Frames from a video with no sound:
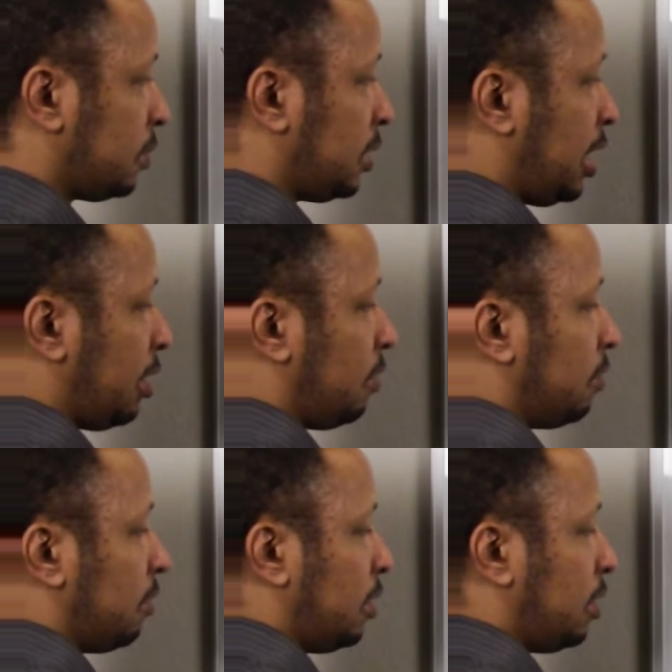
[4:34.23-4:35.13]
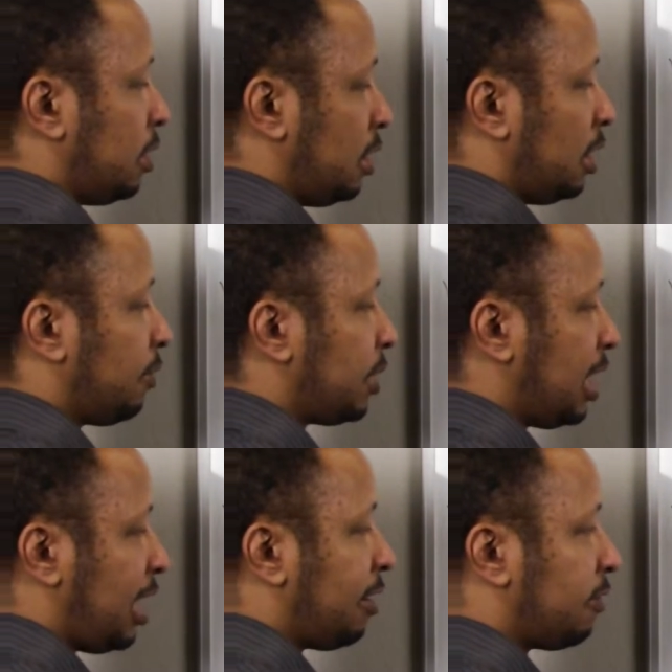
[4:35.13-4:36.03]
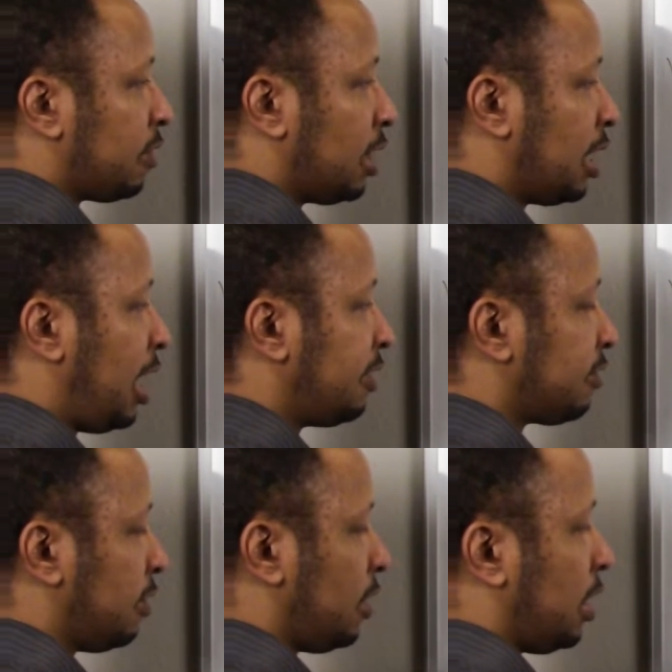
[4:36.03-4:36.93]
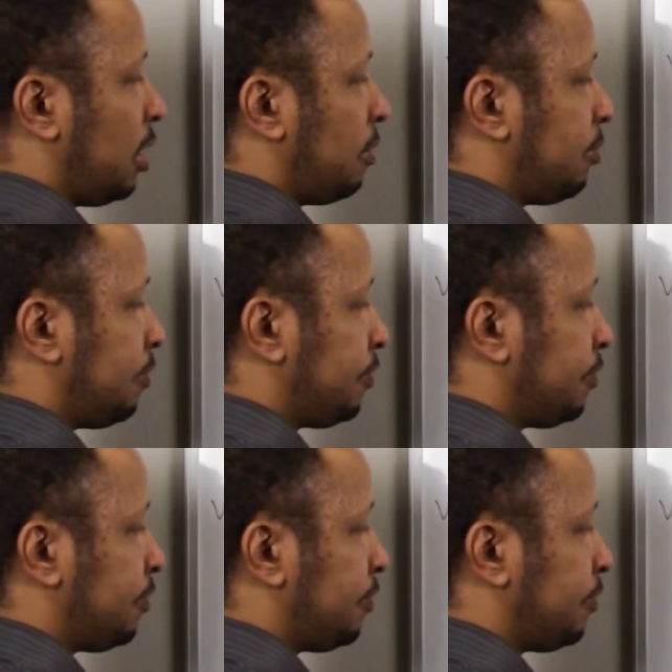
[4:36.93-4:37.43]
Now, if we have a constant there,